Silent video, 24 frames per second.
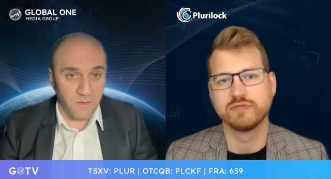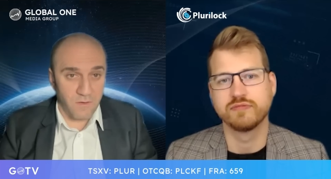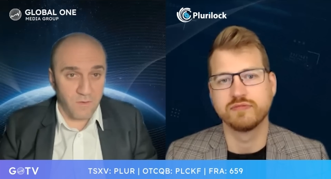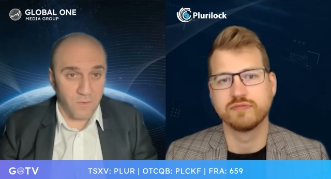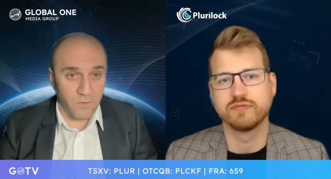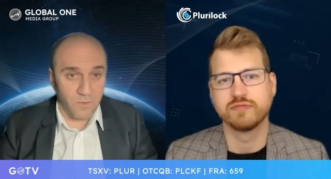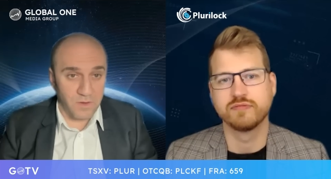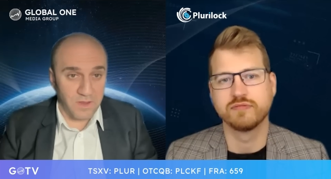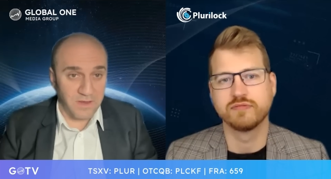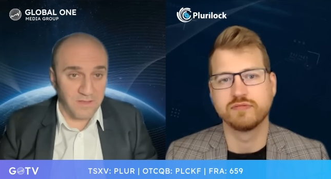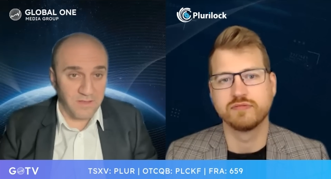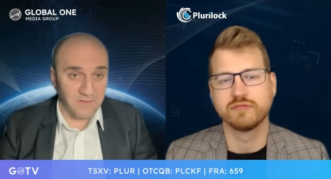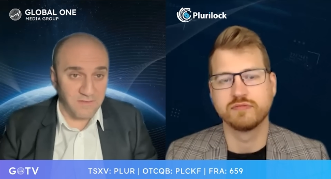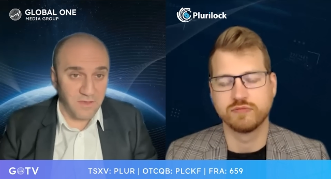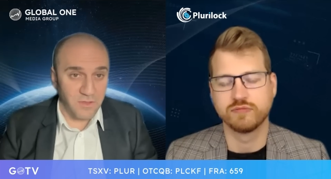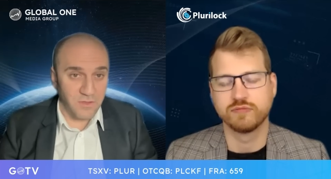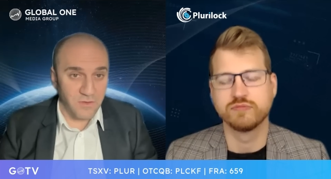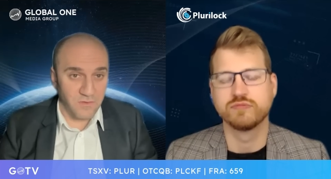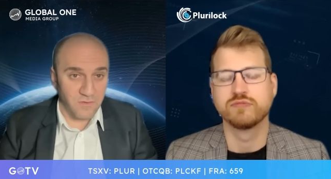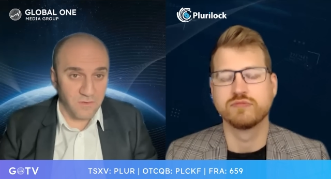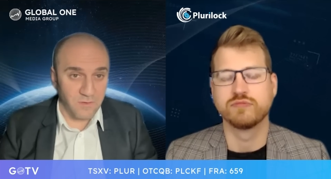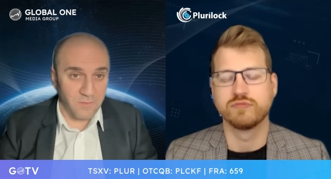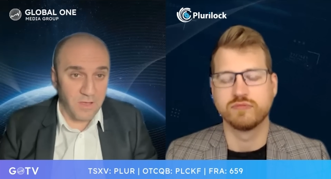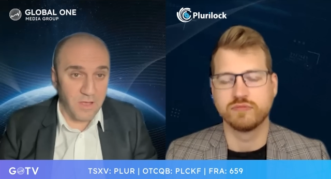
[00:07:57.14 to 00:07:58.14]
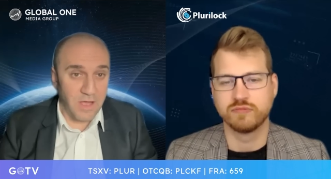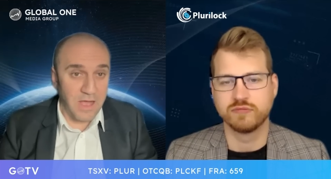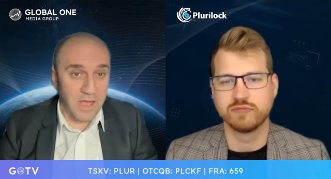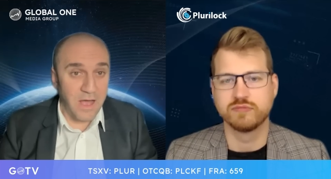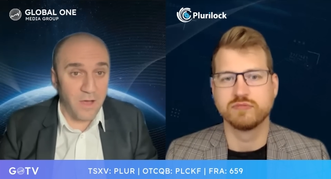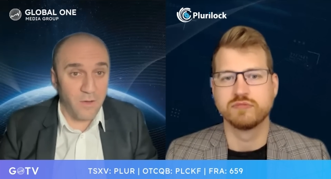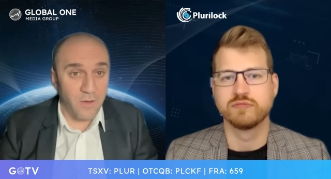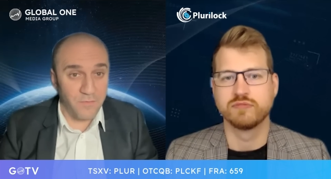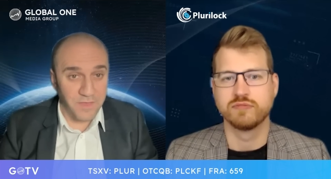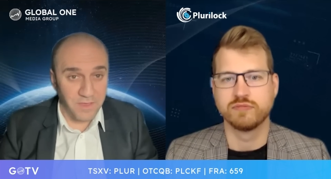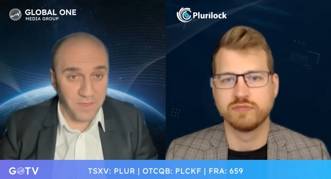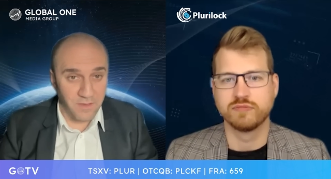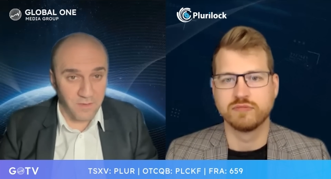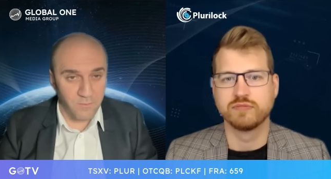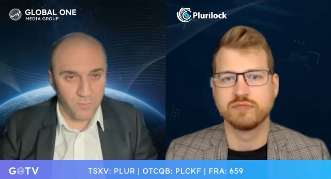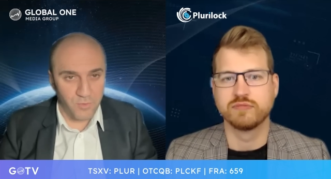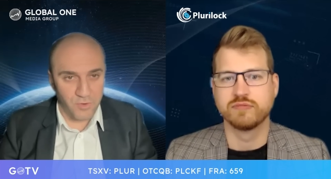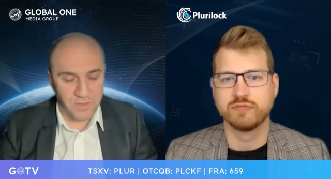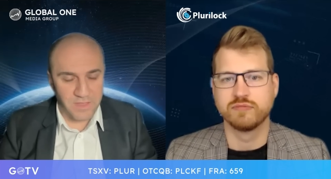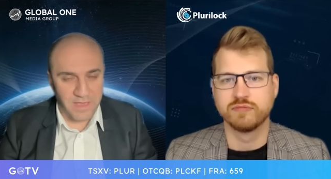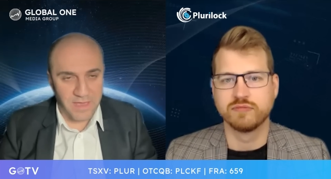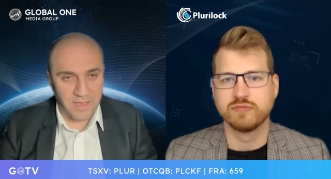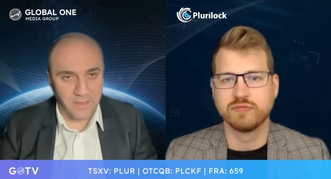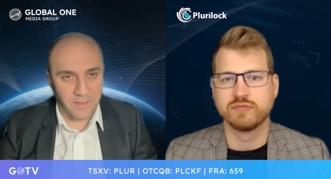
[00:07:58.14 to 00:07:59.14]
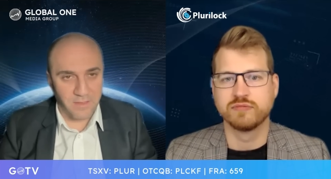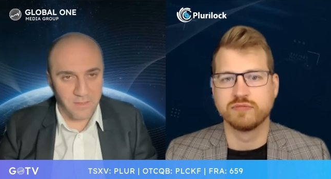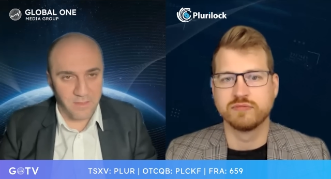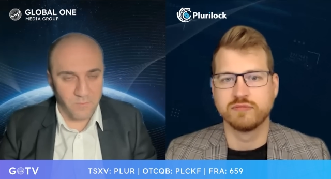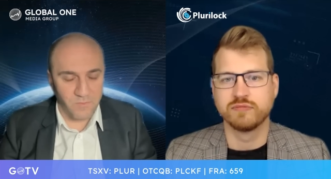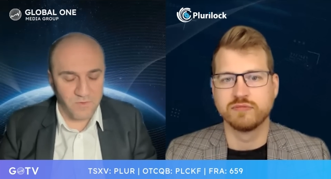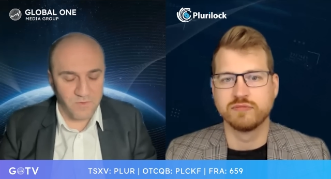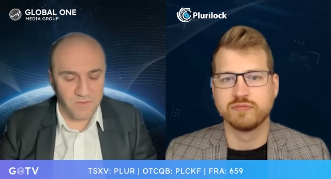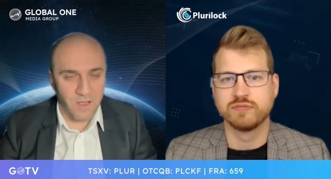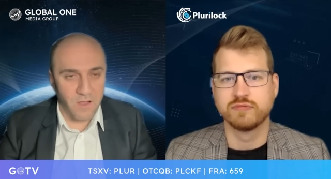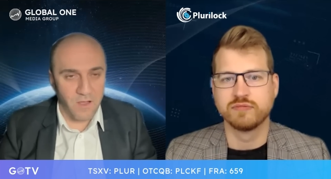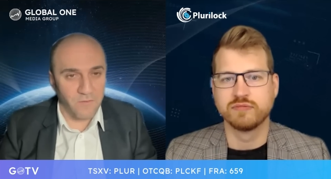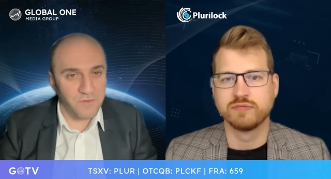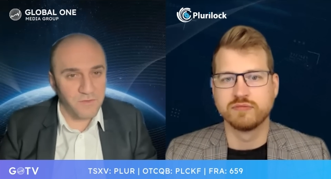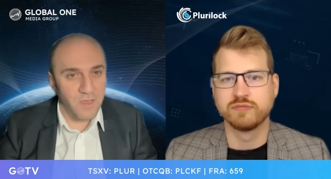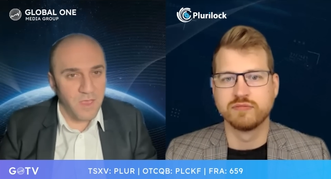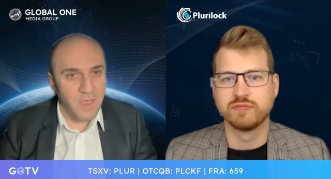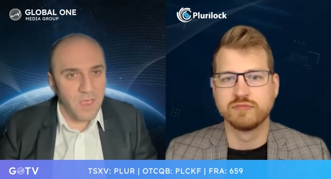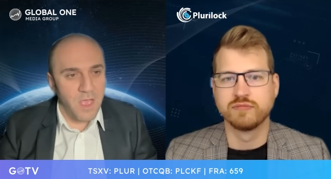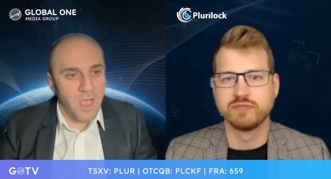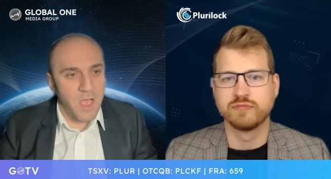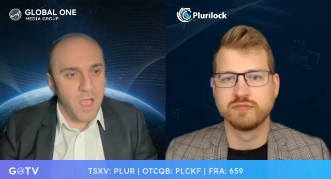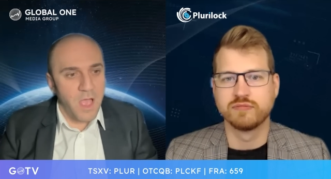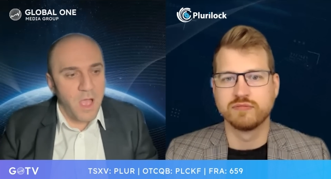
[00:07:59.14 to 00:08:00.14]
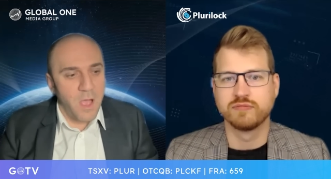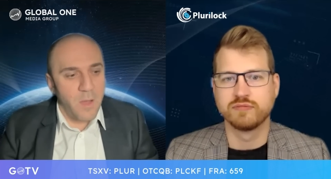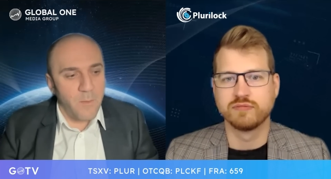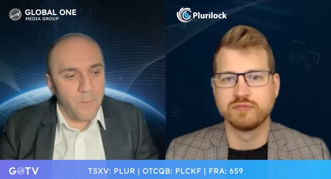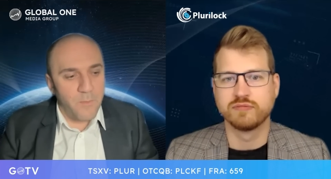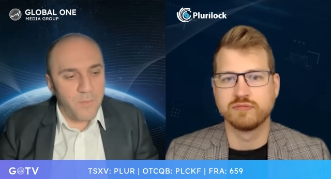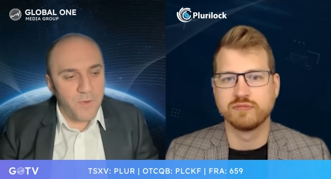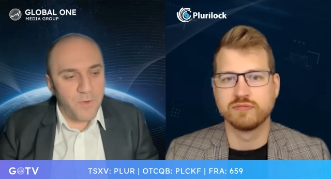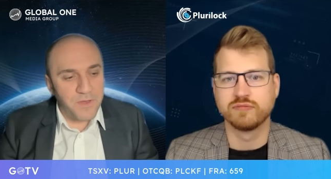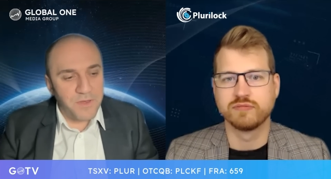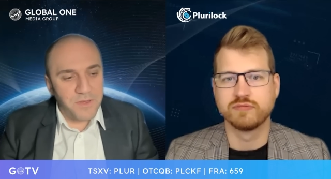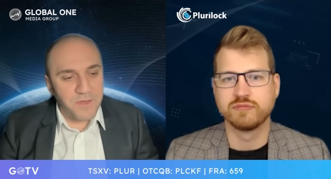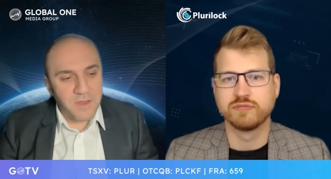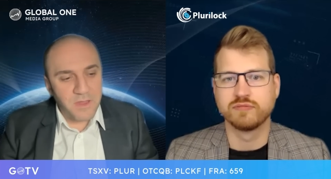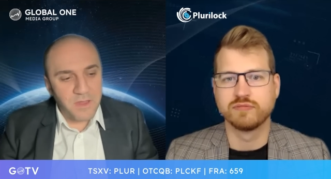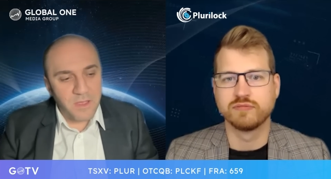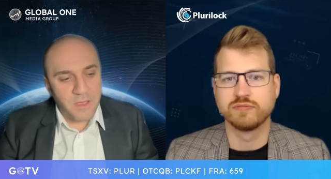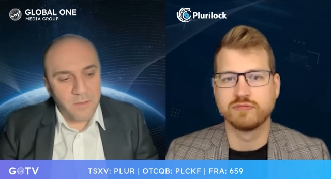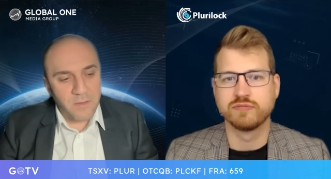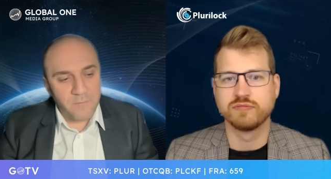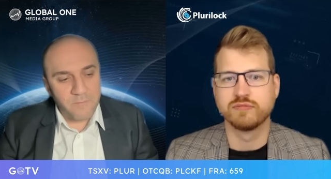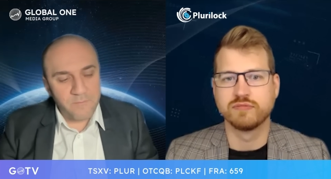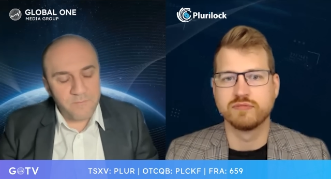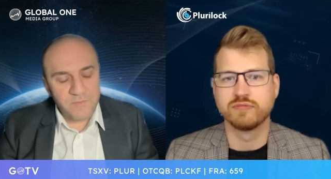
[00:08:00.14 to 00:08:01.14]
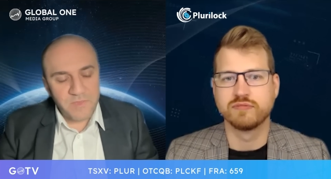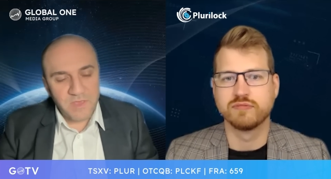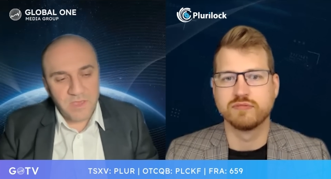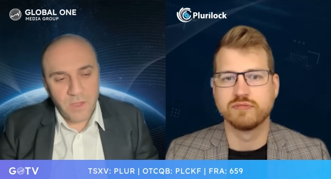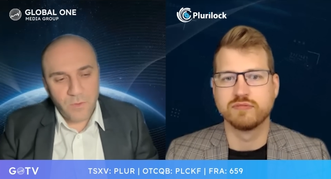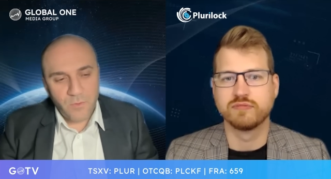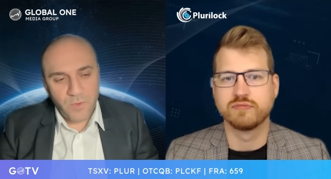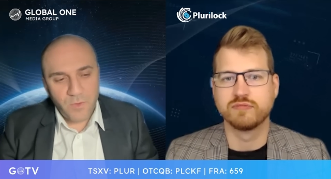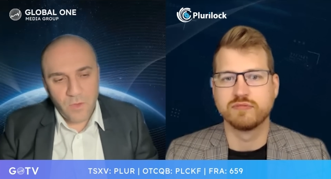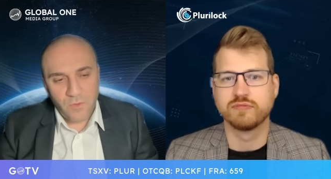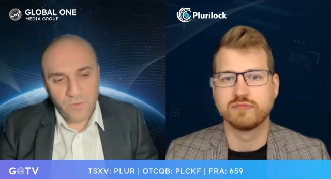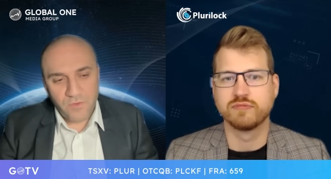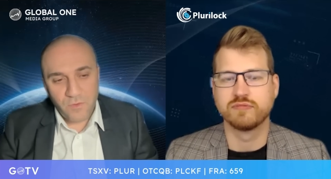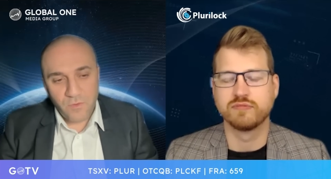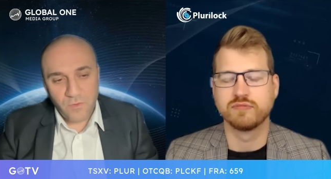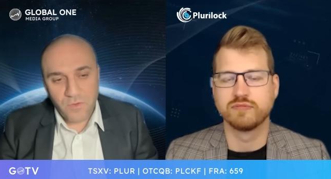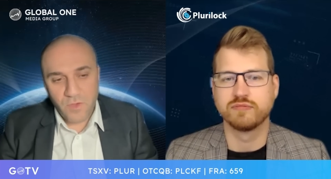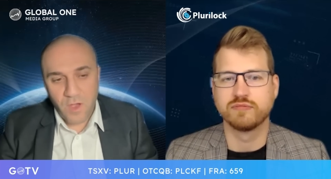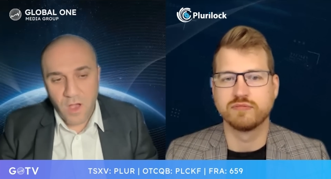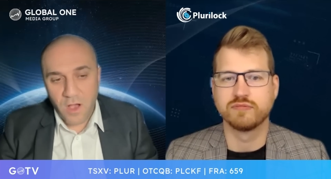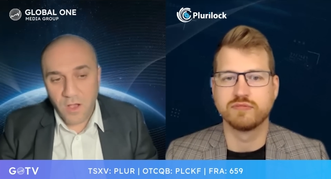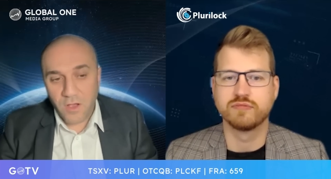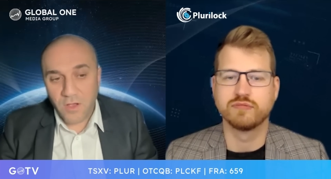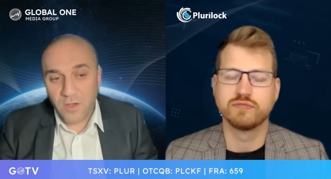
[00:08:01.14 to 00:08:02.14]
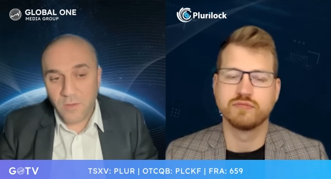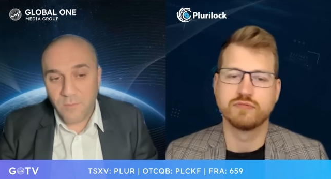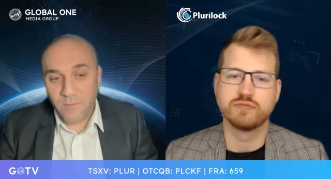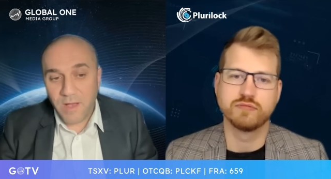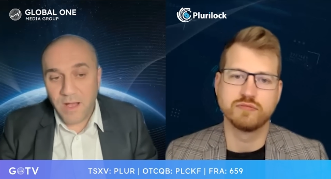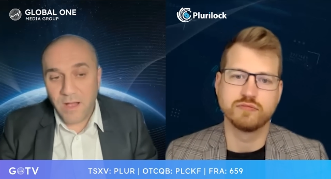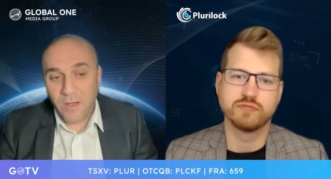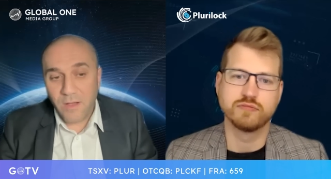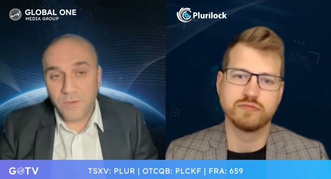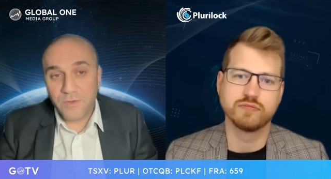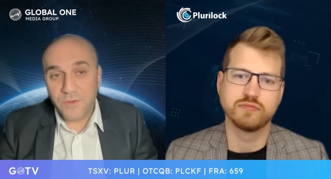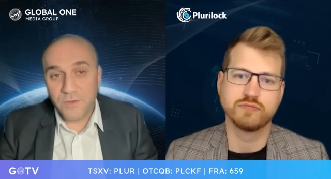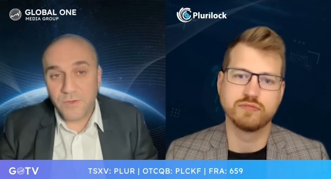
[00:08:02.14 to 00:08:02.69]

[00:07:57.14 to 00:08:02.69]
Speaker 1: uh, organizations about how they can protect themselves. But um, can we also talk about